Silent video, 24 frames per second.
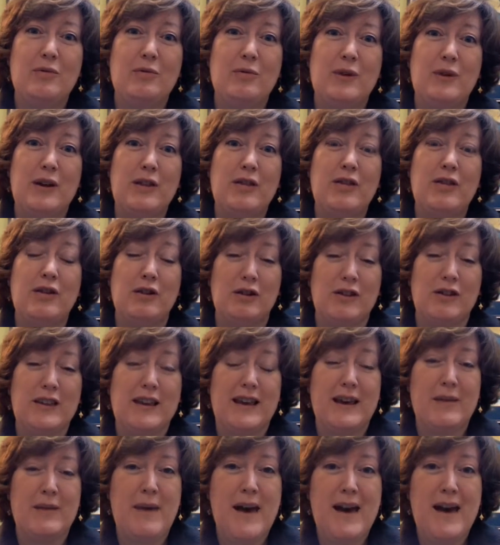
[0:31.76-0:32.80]
with
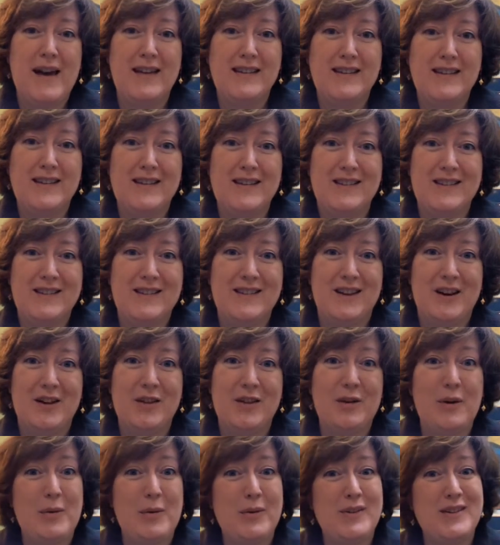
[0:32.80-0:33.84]
early MS,
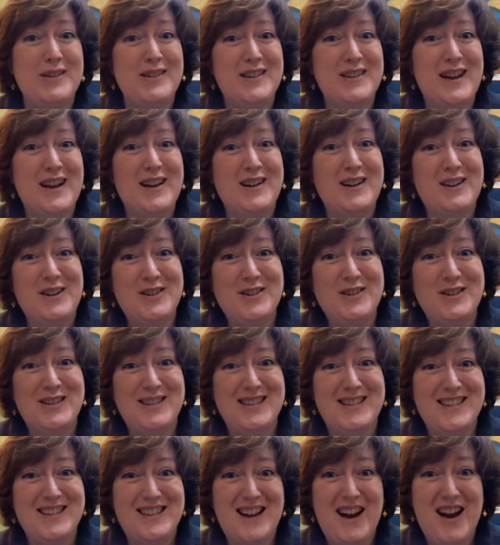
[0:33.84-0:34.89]
although I wasn't
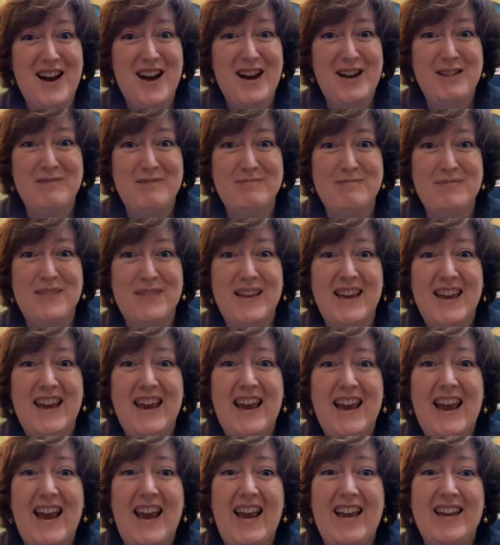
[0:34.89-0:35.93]
diagnosed at the time,
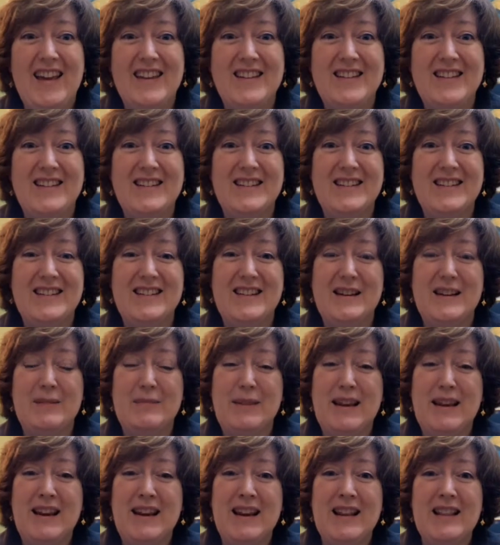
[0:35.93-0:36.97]
and
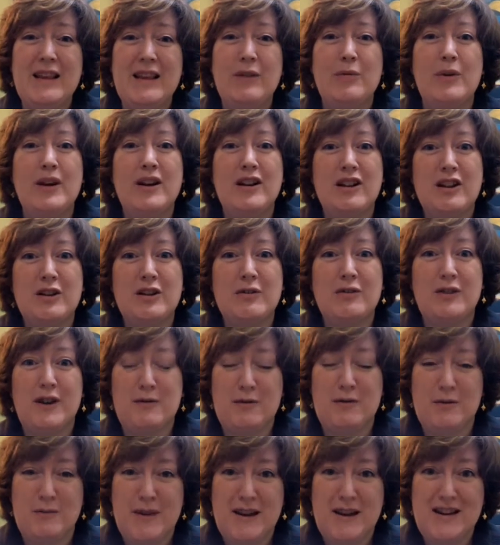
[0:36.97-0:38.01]
immediately wanted to look for
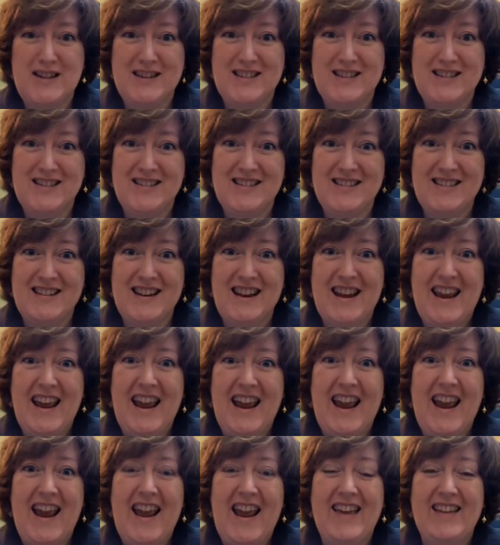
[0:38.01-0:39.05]
information.
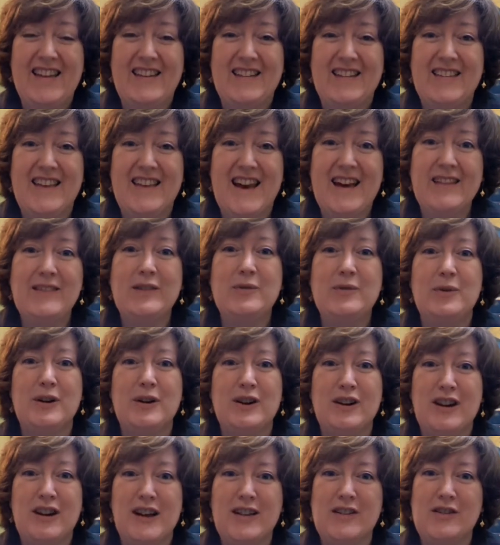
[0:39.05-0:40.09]
And that's
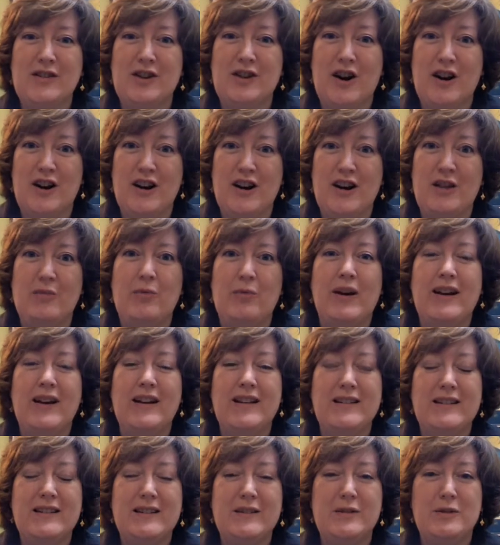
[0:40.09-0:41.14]
where it got started,
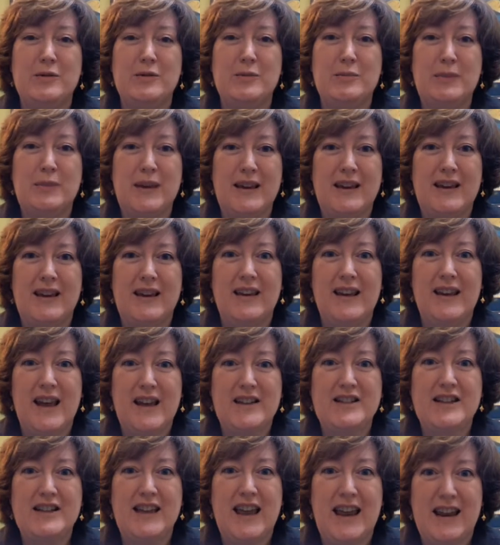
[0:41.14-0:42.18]
wanting to be an
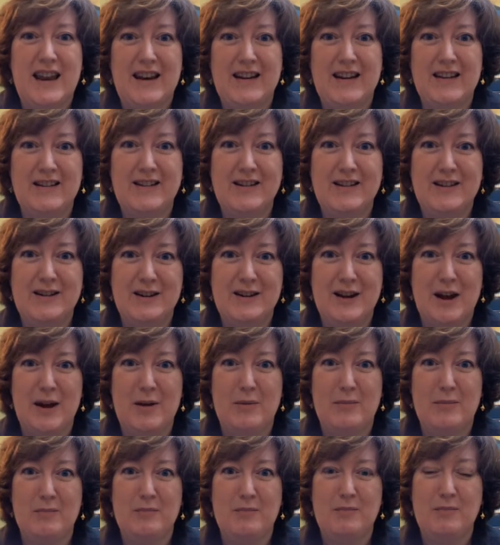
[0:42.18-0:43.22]
educated
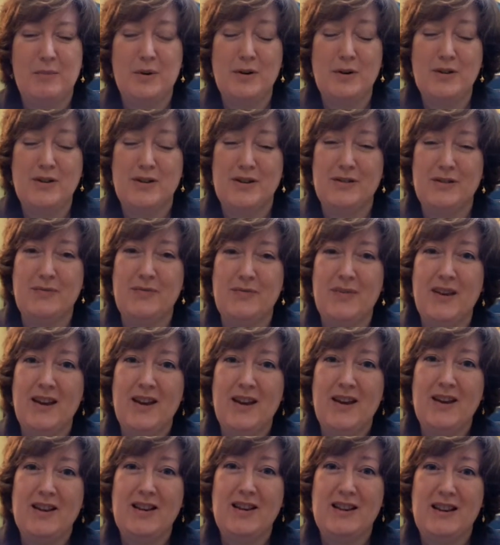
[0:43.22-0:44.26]
um, person
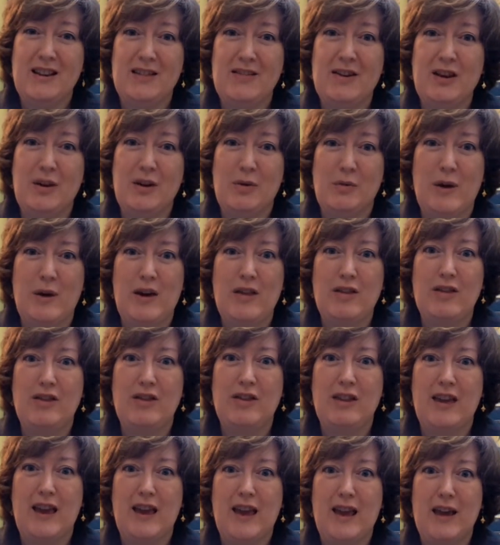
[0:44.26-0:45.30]
living
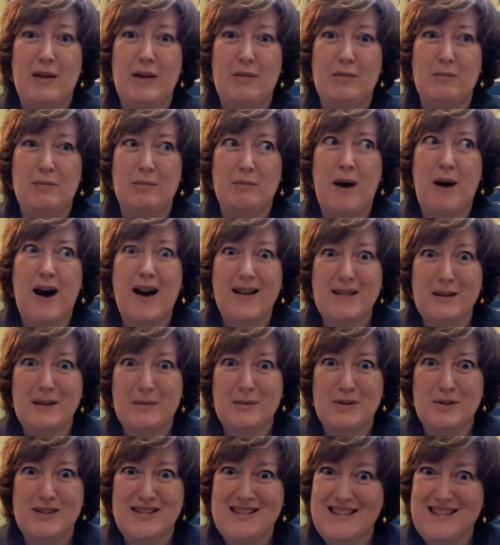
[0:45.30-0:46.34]
with a
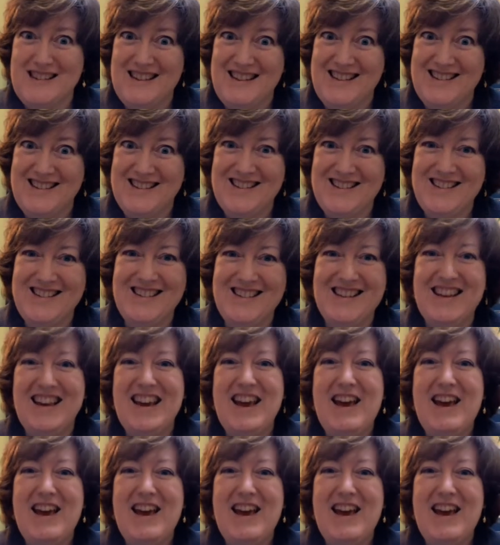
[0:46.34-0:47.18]
possible disease.